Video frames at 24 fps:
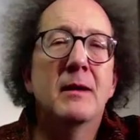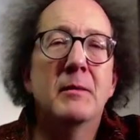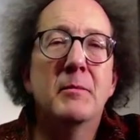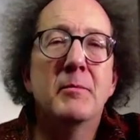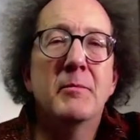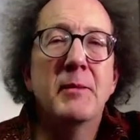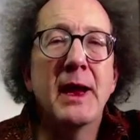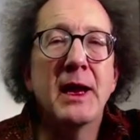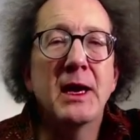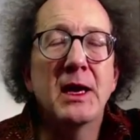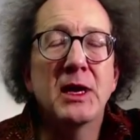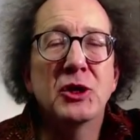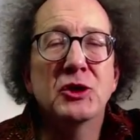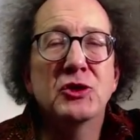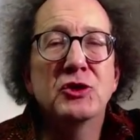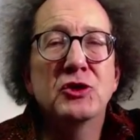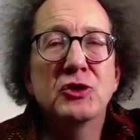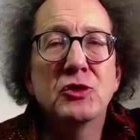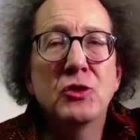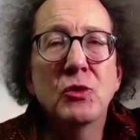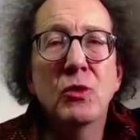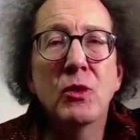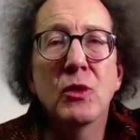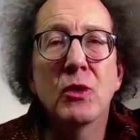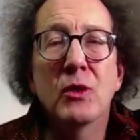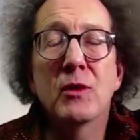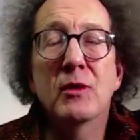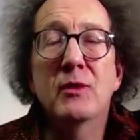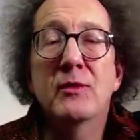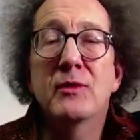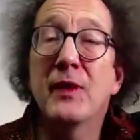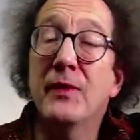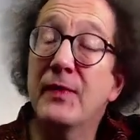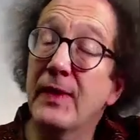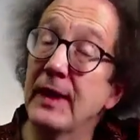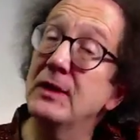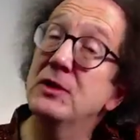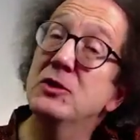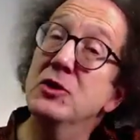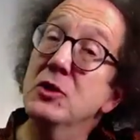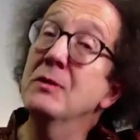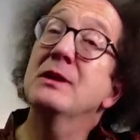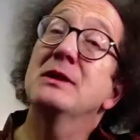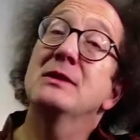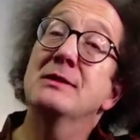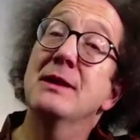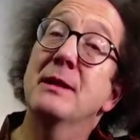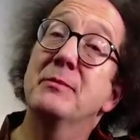making sure that they do
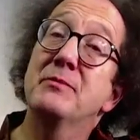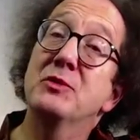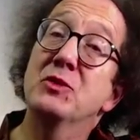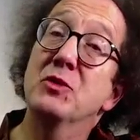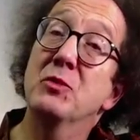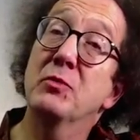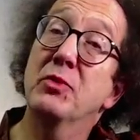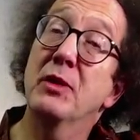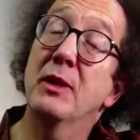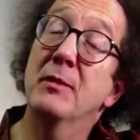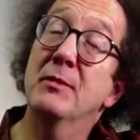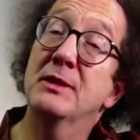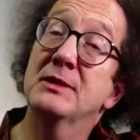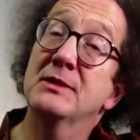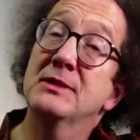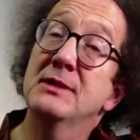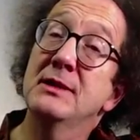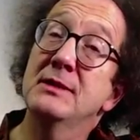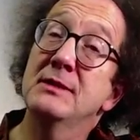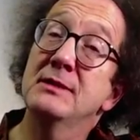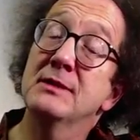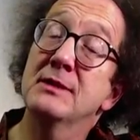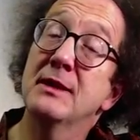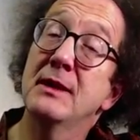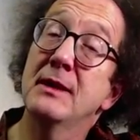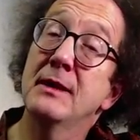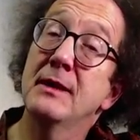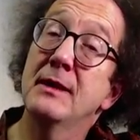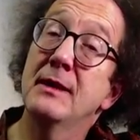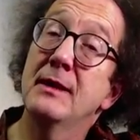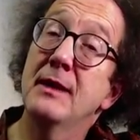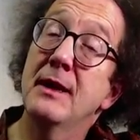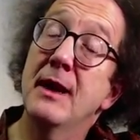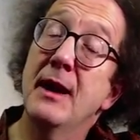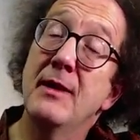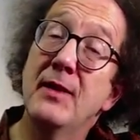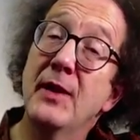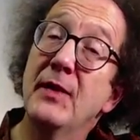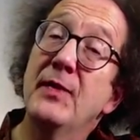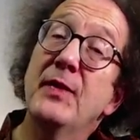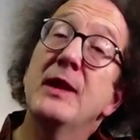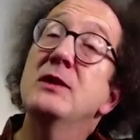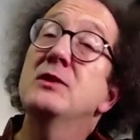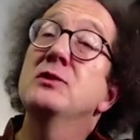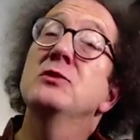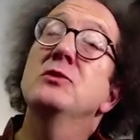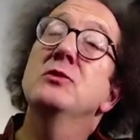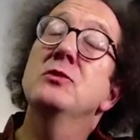accept your premises and that they
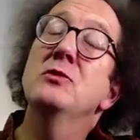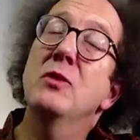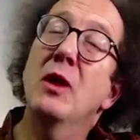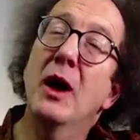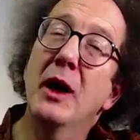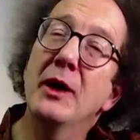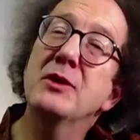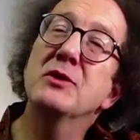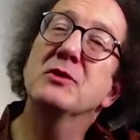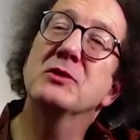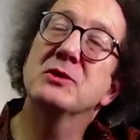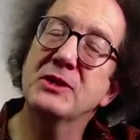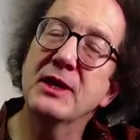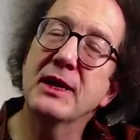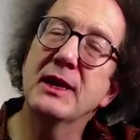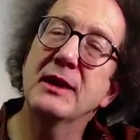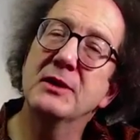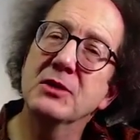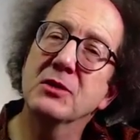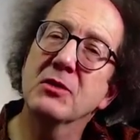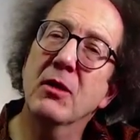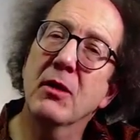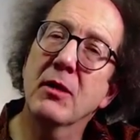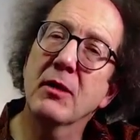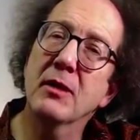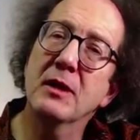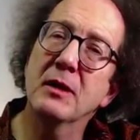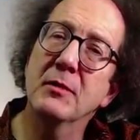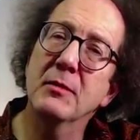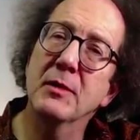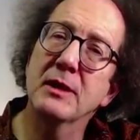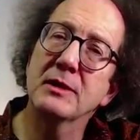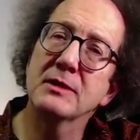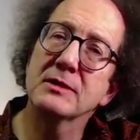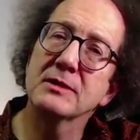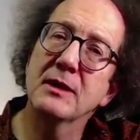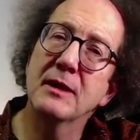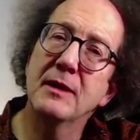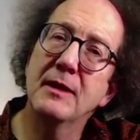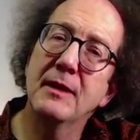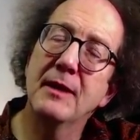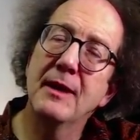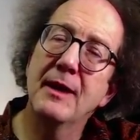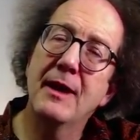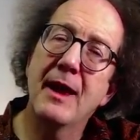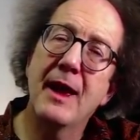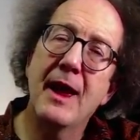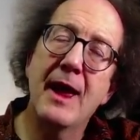do understand your arguments.
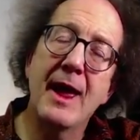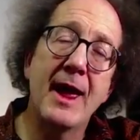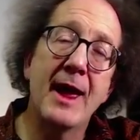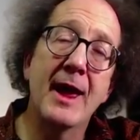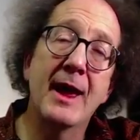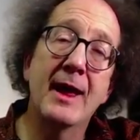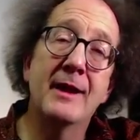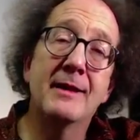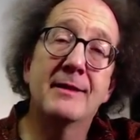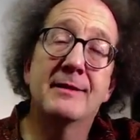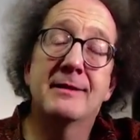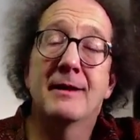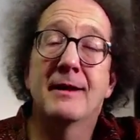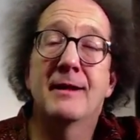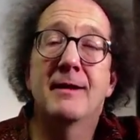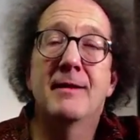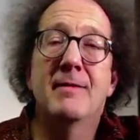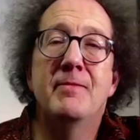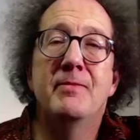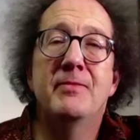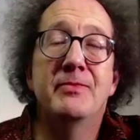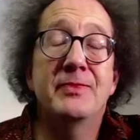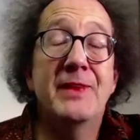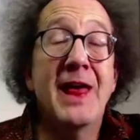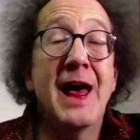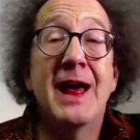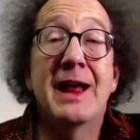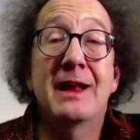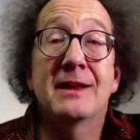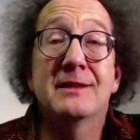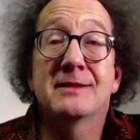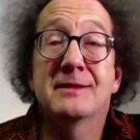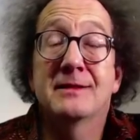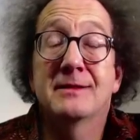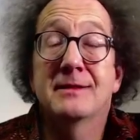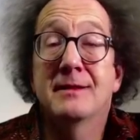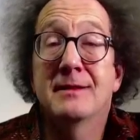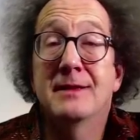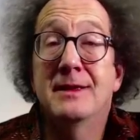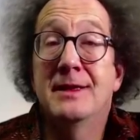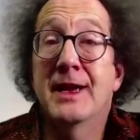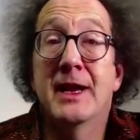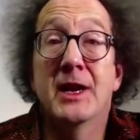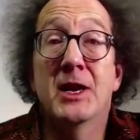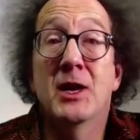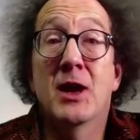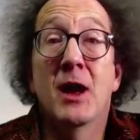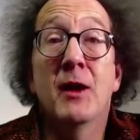And that's
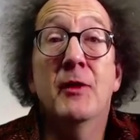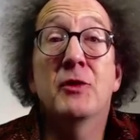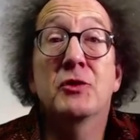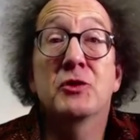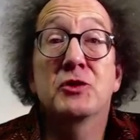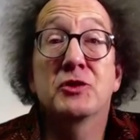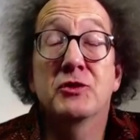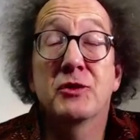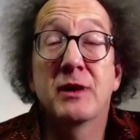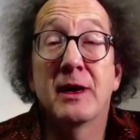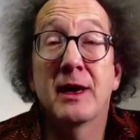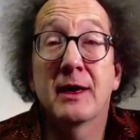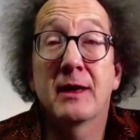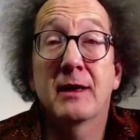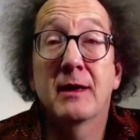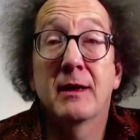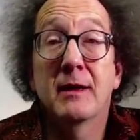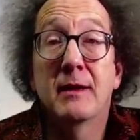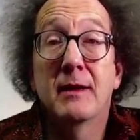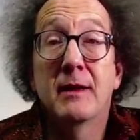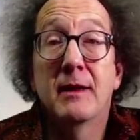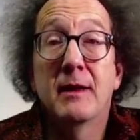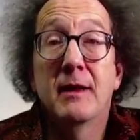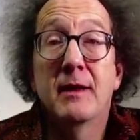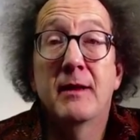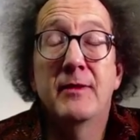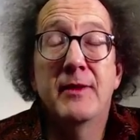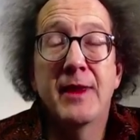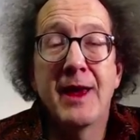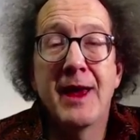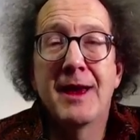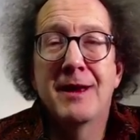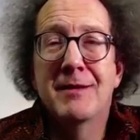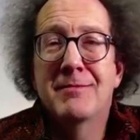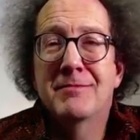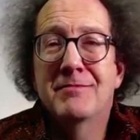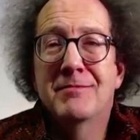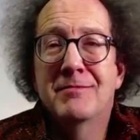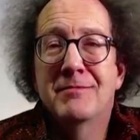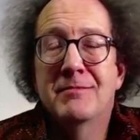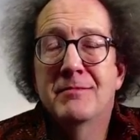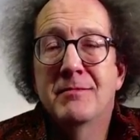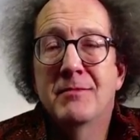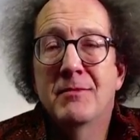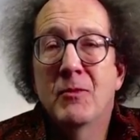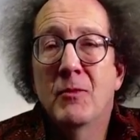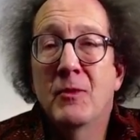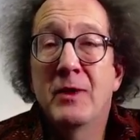yet another trick that
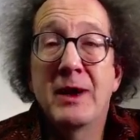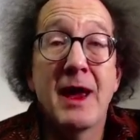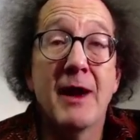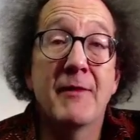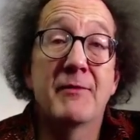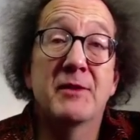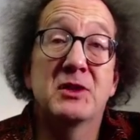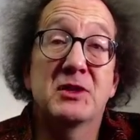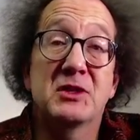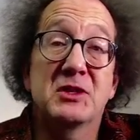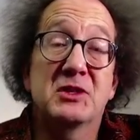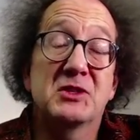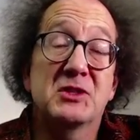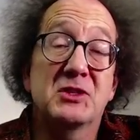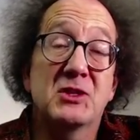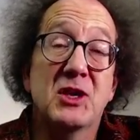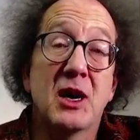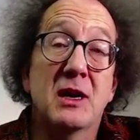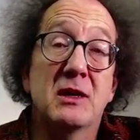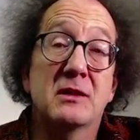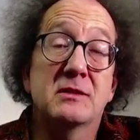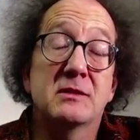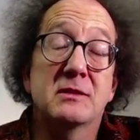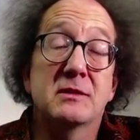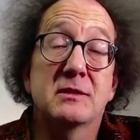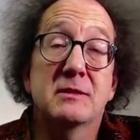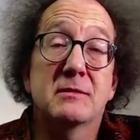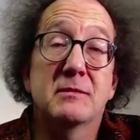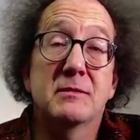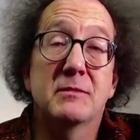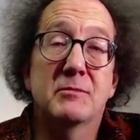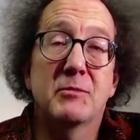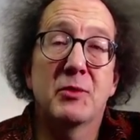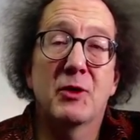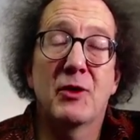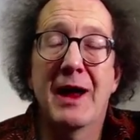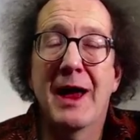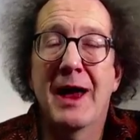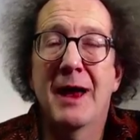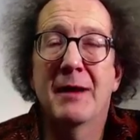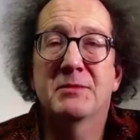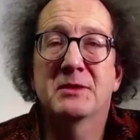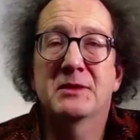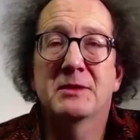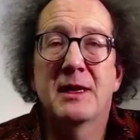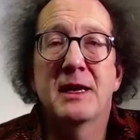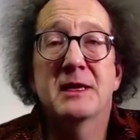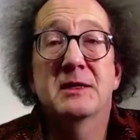we haven't discussed
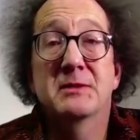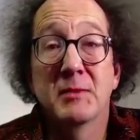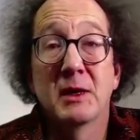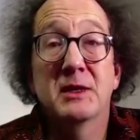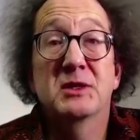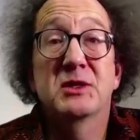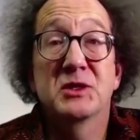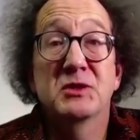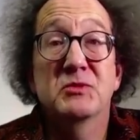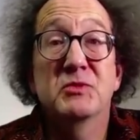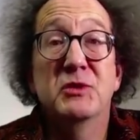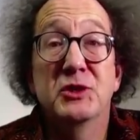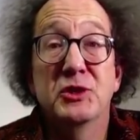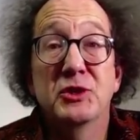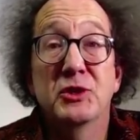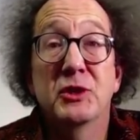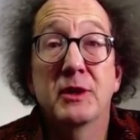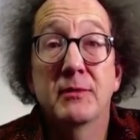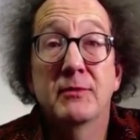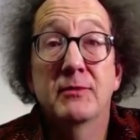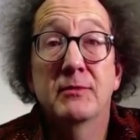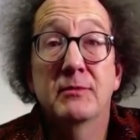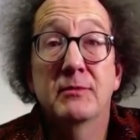perhaps as much as we should have.